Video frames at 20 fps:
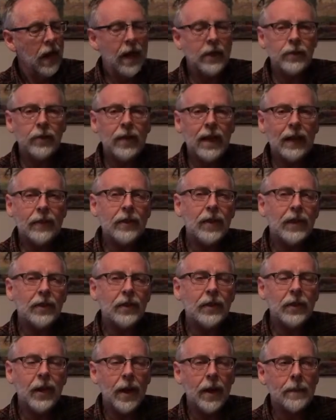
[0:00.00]
And you get
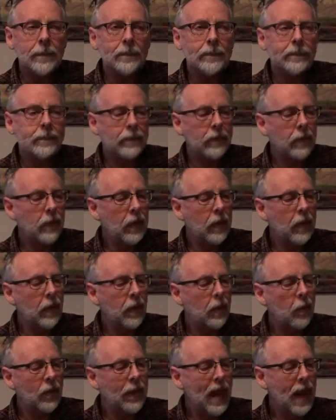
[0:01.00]
this,
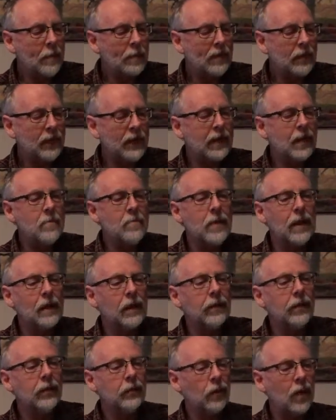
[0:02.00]
what happens in the
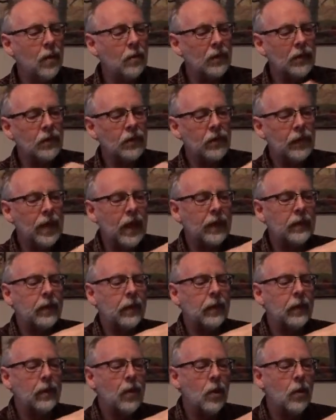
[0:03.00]
middle of the drum is you get
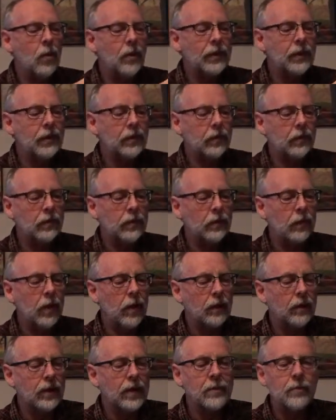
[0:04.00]
the lowest
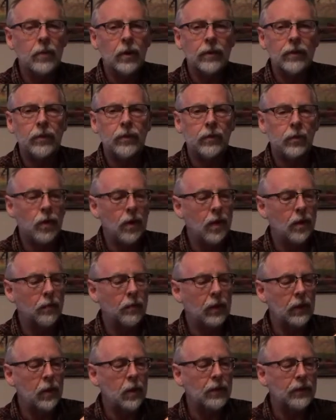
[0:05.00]
timbre of the
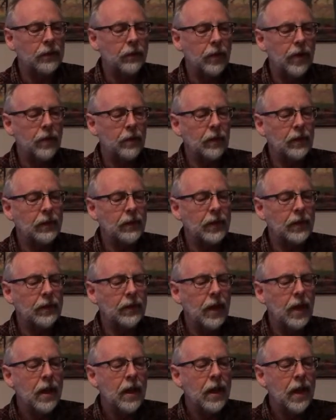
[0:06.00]
drum, the lowest
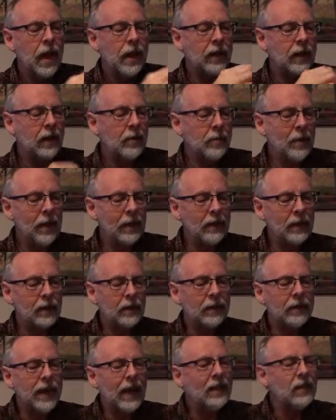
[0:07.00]
frequencies, and it can be a
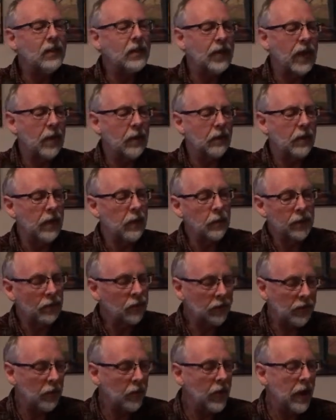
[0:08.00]
little dead sounding,
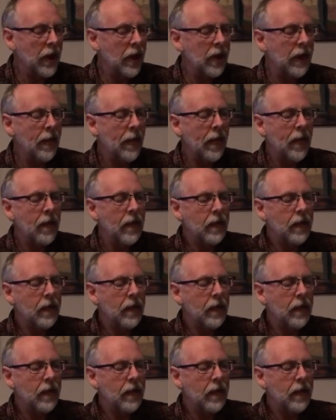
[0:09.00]
which is okay.